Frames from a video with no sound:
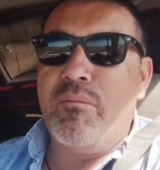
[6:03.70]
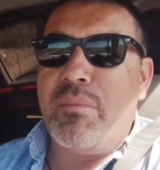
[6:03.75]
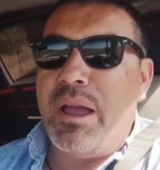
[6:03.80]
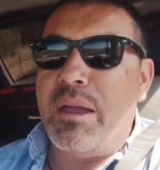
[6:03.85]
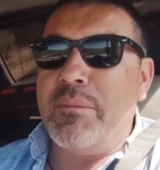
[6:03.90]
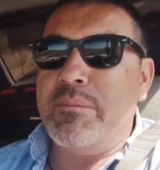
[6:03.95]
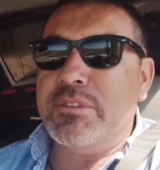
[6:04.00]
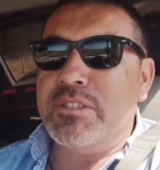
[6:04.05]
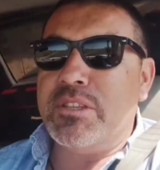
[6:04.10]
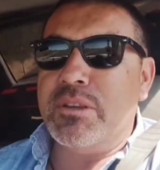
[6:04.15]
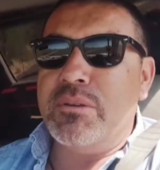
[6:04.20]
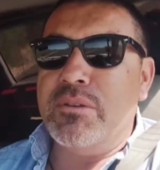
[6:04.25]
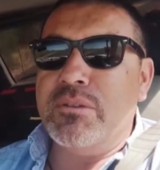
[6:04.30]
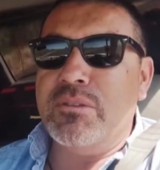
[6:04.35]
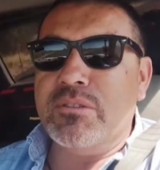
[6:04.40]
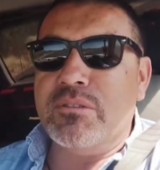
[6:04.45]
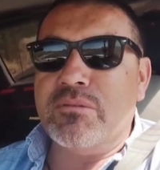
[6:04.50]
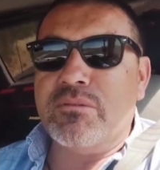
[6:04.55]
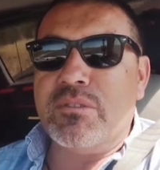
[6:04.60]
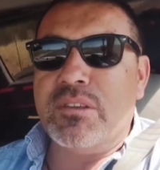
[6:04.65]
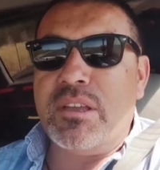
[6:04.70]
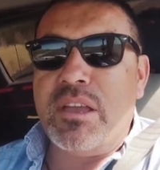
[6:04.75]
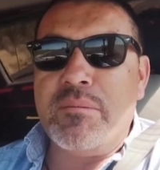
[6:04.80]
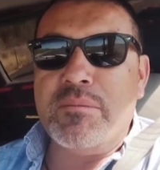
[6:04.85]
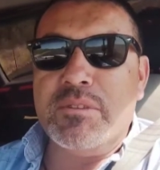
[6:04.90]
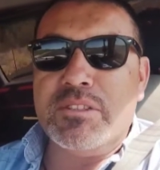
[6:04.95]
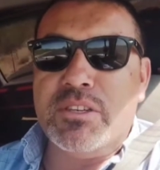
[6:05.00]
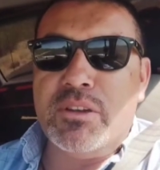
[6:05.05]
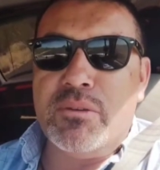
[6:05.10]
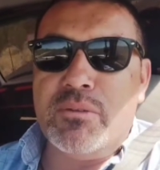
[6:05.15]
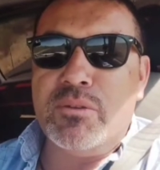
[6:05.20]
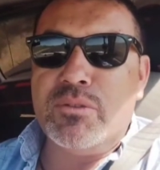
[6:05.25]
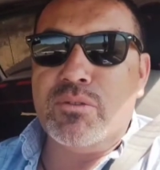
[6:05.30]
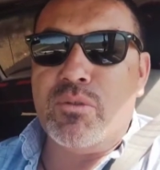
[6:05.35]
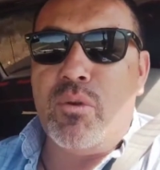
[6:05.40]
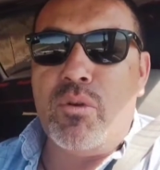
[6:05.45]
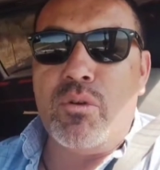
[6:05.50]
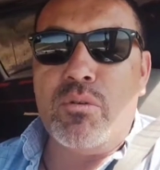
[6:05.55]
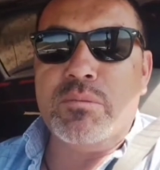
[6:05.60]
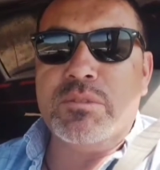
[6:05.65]
buy materials, get materials,
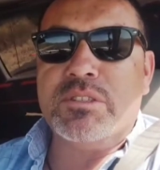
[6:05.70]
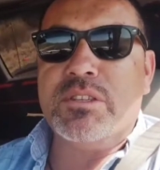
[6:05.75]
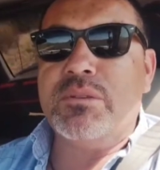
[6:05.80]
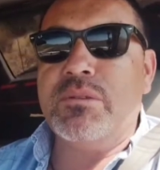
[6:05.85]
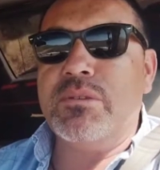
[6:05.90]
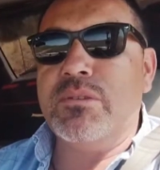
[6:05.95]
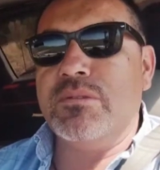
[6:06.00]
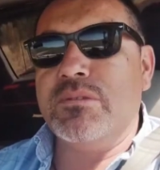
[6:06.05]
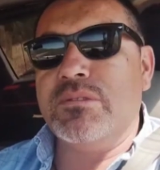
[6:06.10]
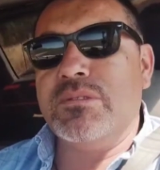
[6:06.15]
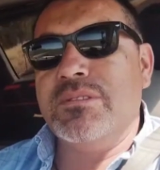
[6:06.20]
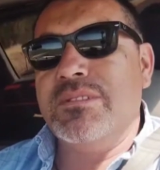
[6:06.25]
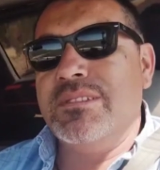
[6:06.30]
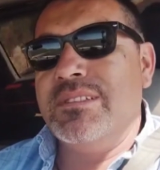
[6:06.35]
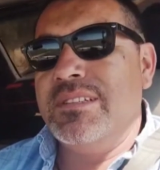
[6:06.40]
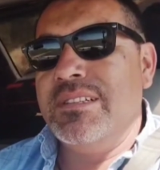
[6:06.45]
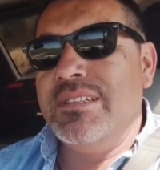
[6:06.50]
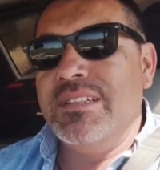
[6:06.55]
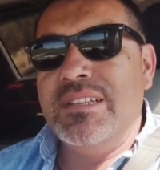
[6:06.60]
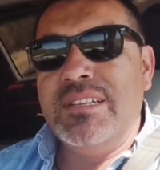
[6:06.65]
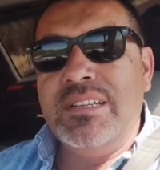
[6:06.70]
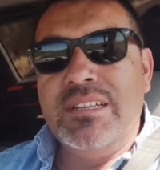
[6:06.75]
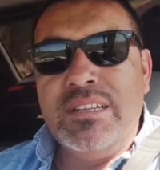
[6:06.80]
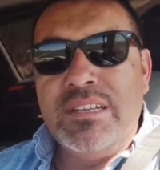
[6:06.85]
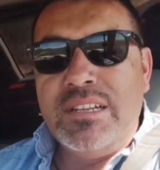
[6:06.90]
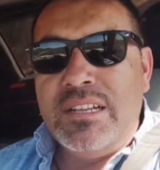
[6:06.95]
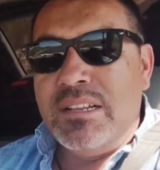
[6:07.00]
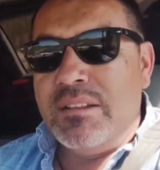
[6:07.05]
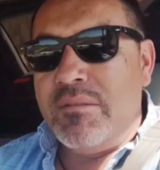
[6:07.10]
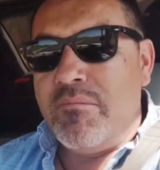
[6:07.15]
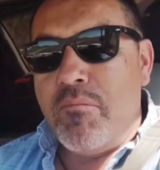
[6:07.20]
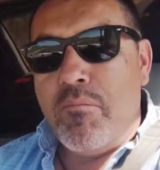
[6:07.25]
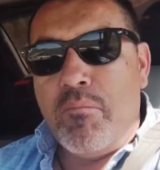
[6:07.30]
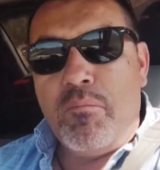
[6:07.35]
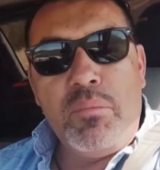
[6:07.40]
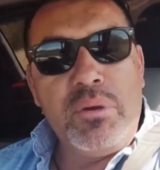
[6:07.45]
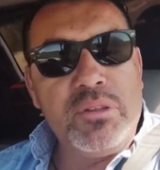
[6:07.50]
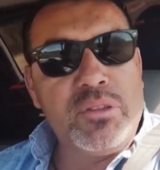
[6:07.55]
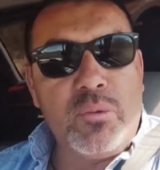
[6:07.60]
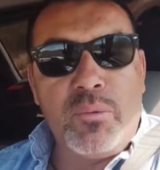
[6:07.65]
order materials.
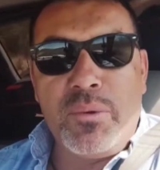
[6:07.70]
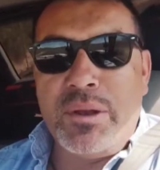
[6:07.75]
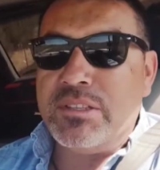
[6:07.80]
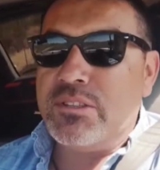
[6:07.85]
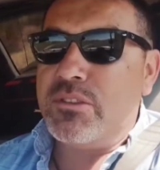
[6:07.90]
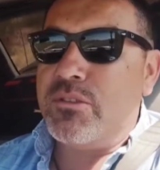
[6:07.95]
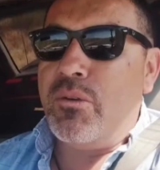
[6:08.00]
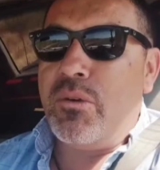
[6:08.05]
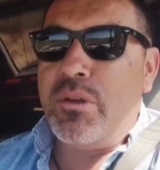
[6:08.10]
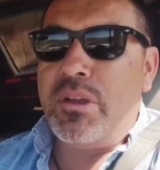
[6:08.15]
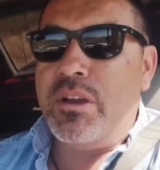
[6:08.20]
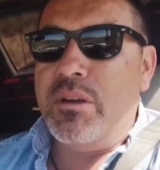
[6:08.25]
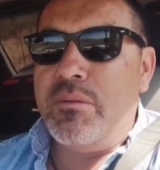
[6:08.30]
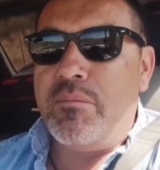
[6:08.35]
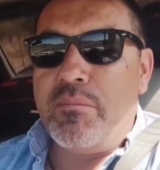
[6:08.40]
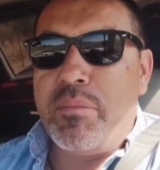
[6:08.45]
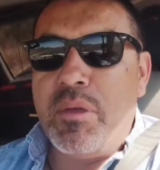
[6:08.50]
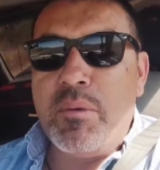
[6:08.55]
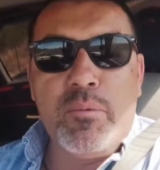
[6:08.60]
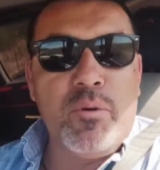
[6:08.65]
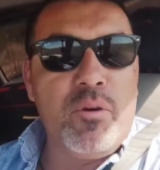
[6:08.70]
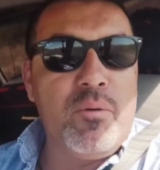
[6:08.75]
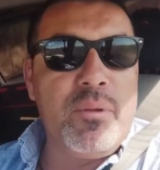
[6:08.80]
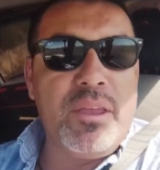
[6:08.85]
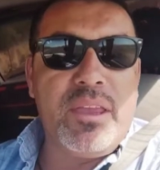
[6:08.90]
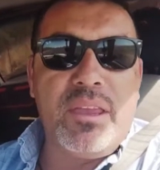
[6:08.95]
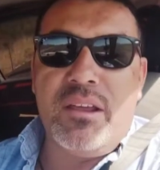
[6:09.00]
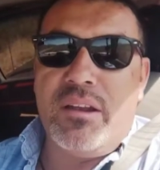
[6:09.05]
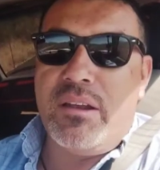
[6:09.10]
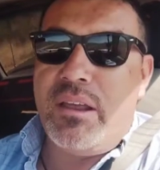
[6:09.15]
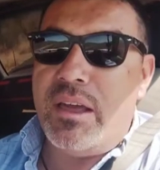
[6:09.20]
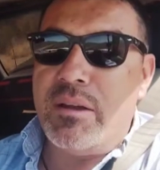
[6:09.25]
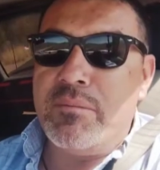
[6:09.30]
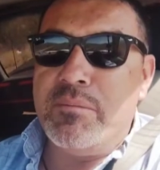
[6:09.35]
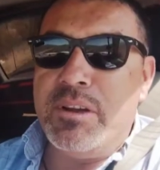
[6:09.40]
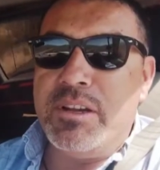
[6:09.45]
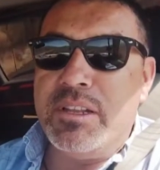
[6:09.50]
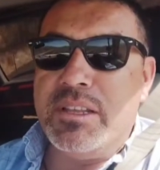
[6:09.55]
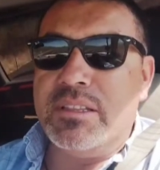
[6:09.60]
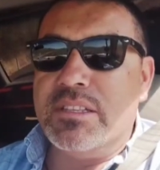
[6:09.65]
But the rents are going up. People are making a lot
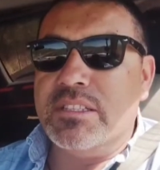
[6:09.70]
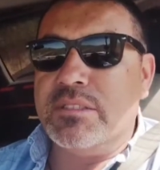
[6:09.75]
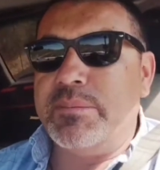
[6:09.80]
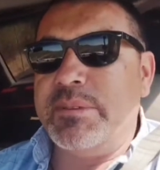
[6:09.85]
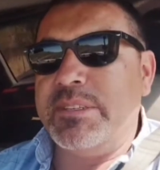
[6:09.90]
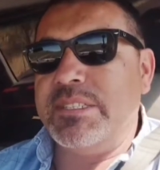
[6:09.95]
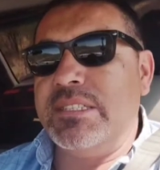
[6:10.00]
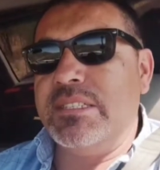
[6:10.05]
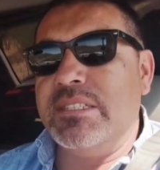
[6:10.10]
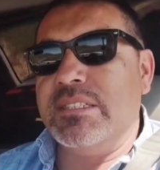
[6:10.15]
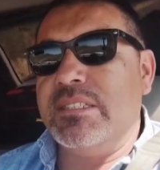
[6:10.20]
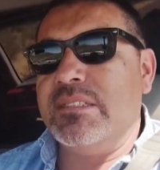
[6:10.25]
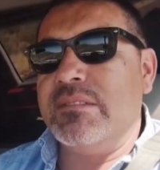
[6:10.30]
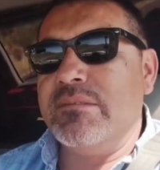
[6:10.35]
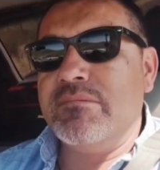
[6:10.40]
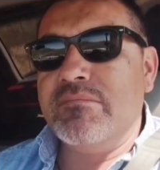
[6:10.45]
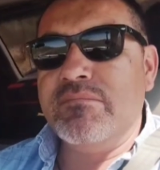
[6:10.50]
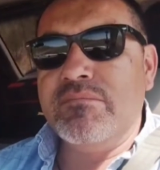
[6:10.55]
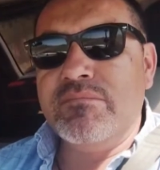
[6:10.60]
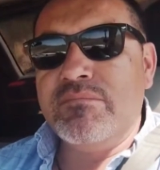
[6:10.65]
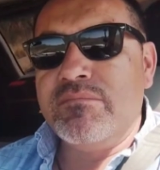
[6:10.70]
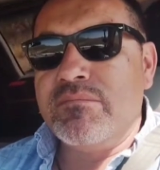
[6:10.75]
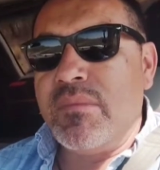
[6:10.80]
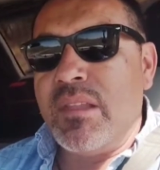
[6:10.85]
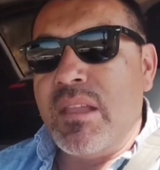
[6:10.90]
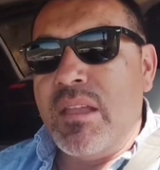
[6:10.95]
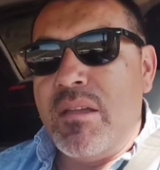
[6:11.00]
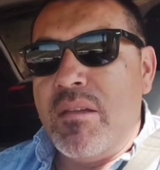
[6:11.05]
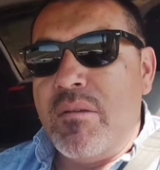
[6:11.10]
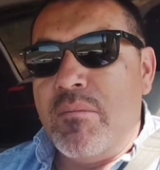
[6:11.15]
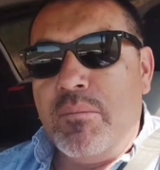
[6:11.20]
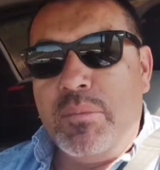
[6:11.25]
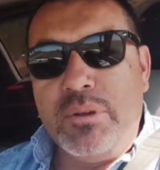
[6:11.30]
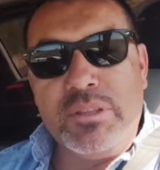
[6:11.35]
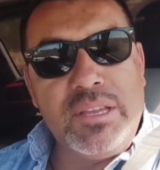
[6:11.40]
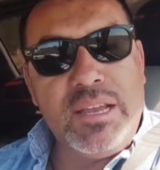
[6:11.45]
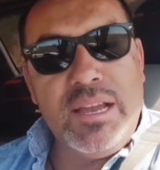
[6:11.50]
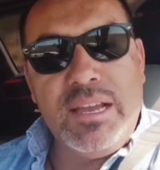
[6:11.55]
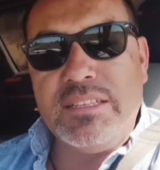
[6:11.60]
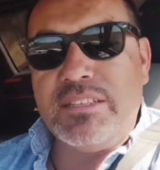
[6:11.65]
of money in this business.
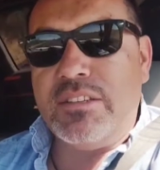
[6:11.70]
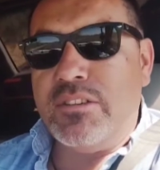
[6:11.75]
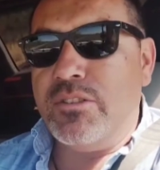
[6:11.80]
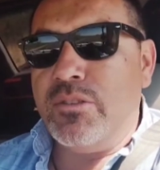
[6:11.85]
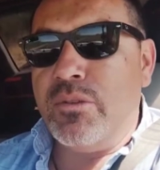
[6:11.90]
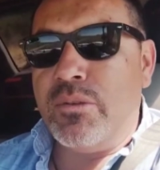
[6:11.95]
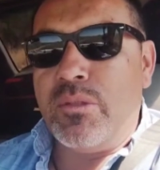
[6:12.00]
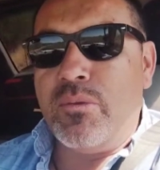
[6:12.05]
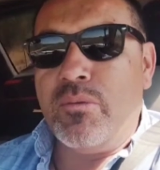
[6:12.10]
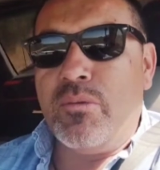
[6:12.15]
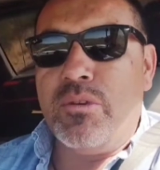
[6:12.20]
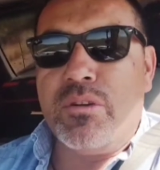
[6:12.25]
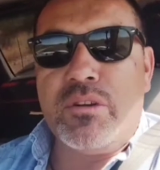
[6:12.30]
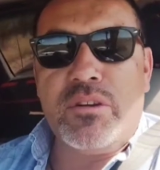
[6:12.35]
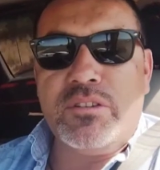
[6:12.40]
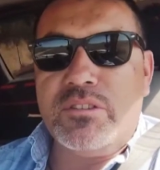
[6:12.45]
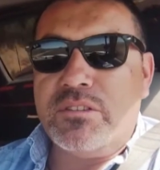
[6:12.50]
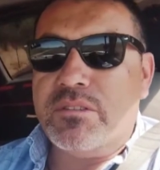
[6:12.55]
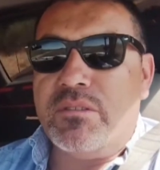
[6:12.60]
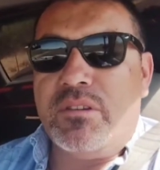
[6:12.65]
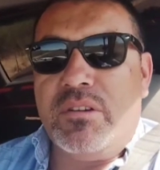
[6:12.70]
But the guys that are doing the work